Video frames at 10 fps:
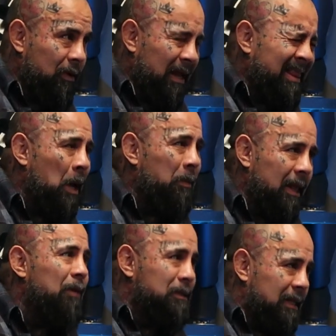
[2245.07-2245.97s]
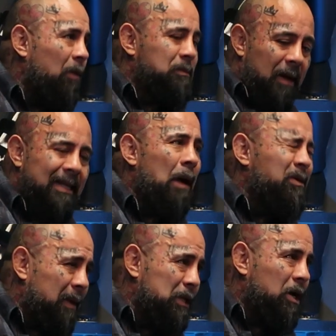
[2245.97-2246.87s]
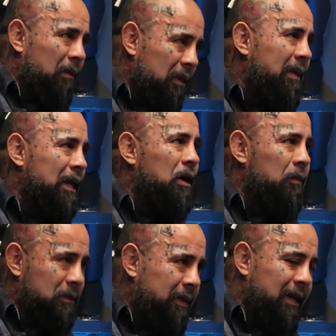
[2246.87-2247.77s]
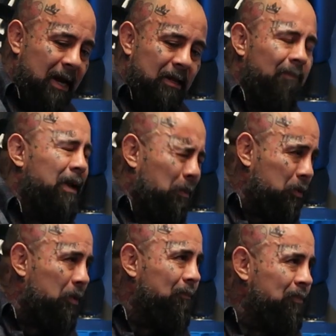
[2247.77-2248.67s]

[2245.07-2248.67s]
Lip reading: That was my job. The main job was being the head of the pickup crew.